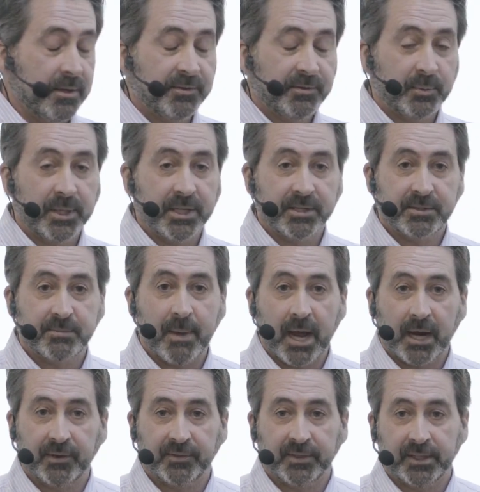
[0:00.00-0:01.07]
Swedish
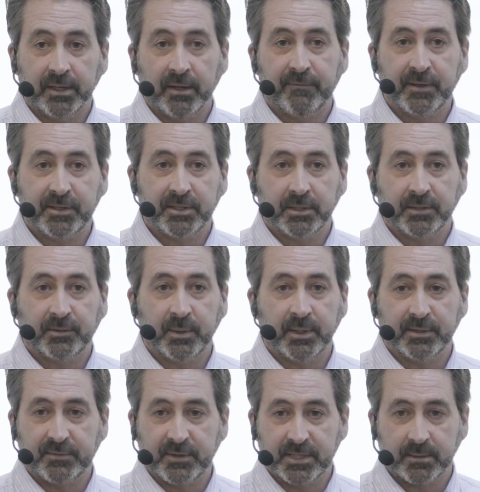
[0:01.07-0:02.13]
magazine, a
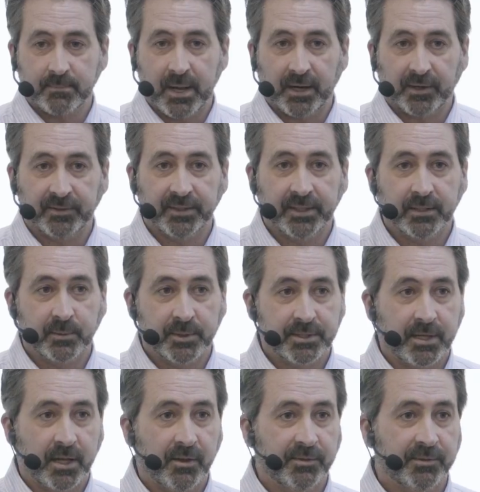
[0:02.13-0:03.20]
Swedish fishing magazine, which
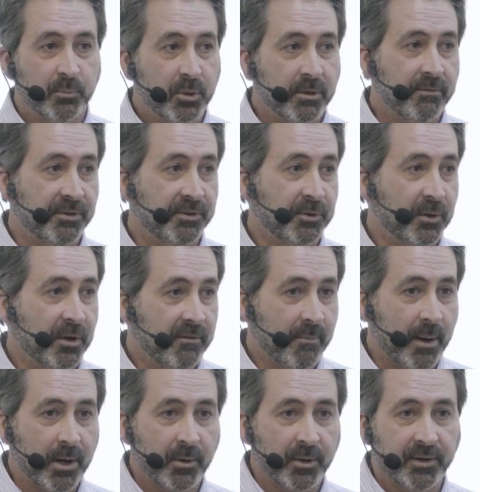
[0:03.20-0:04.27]
tells more of the story of
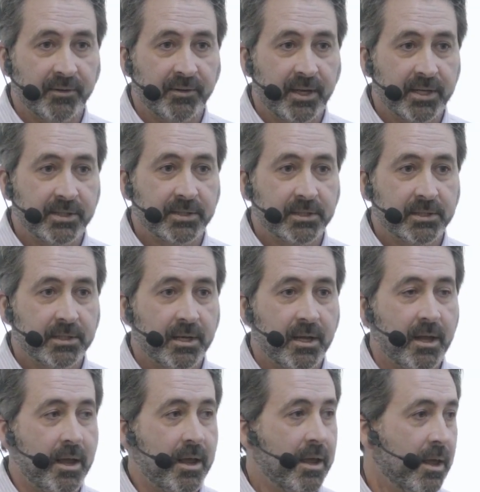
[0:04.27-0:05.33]
my organization
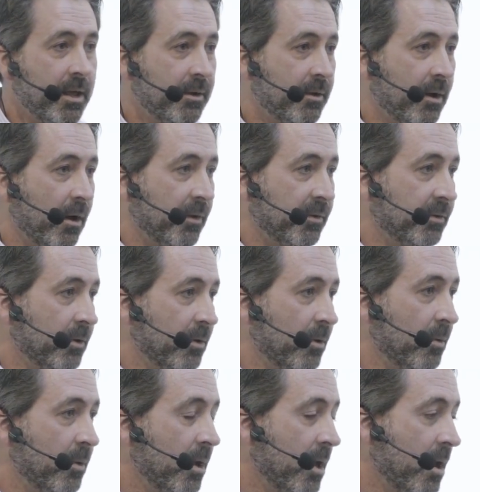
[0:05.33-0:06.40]
and
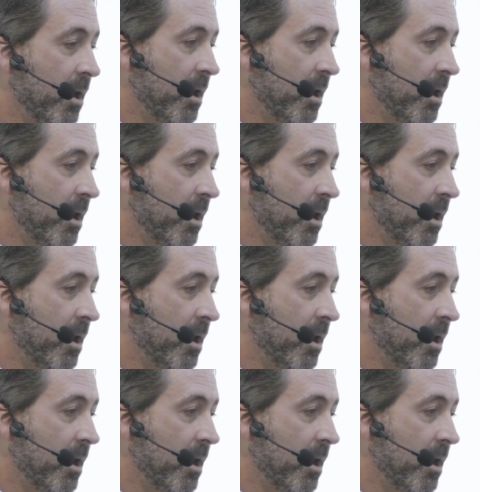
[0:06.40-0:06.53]
also